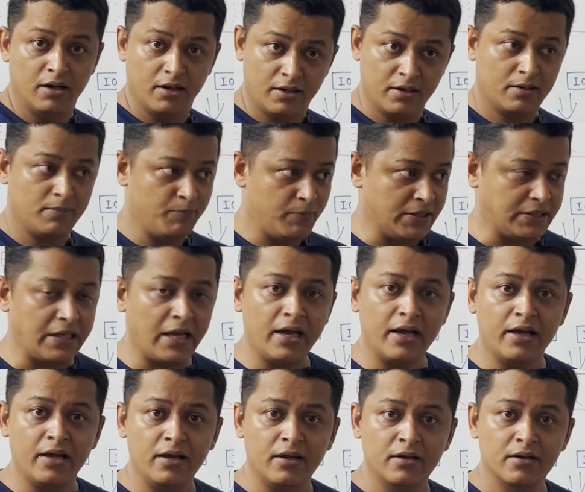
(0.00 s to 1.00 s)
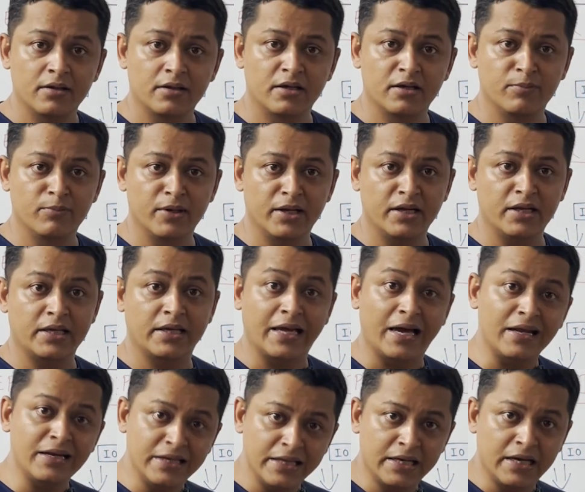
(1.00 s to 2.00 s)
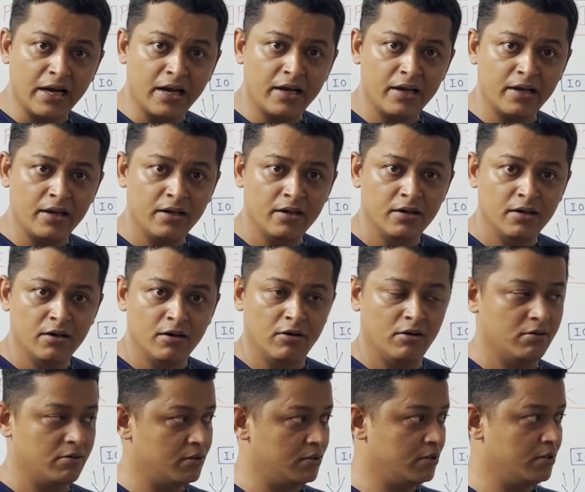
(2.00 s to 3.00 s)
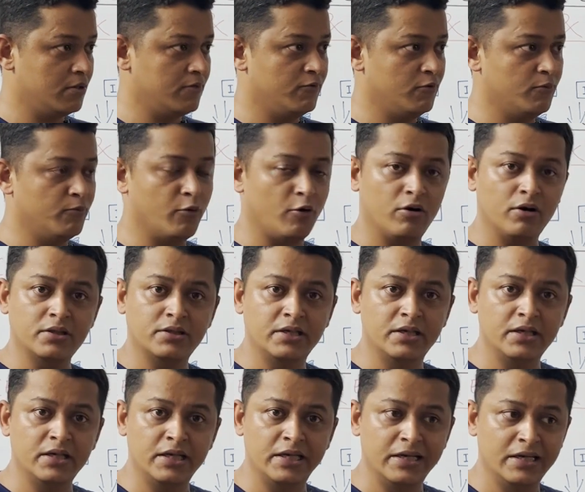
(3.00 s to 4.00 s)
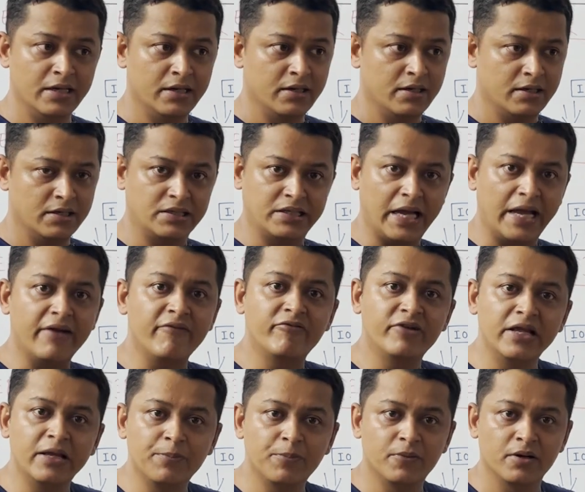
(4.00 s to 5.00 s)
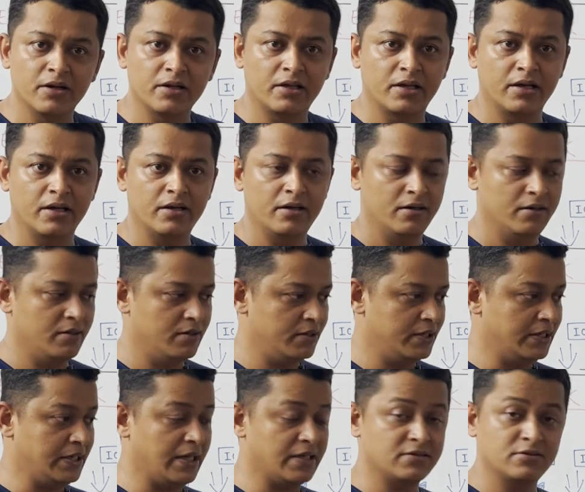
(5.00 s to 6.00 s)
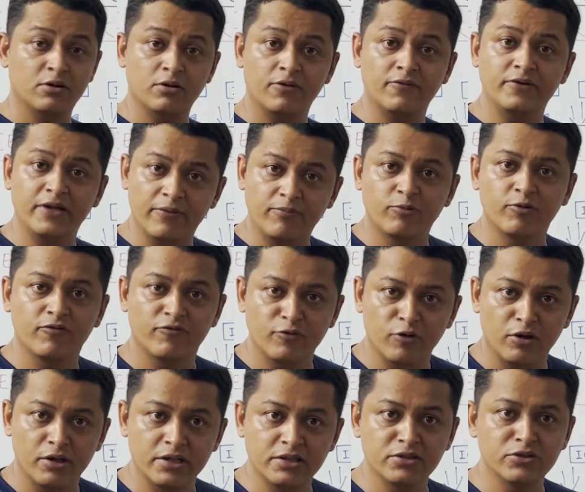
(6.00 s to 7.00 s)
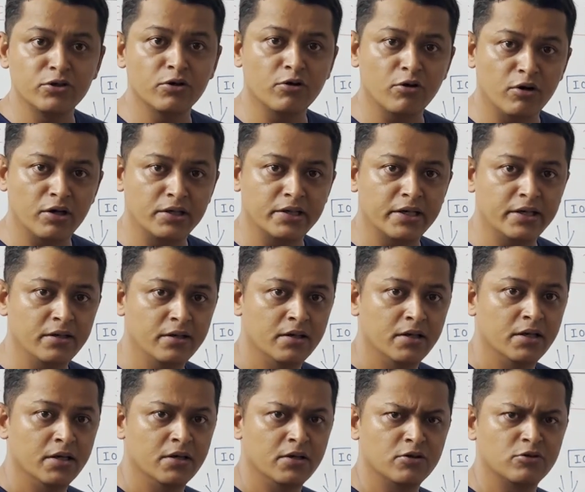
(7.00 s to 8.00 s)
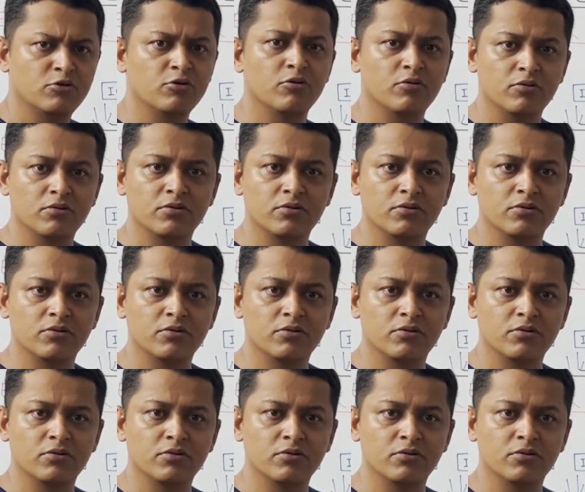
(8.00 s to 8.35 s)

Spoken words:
Agar pata hai ki maine kya likha hai aur agar wo bahut hi dive deep karke, it has a lot of depth of knowledge in your content, to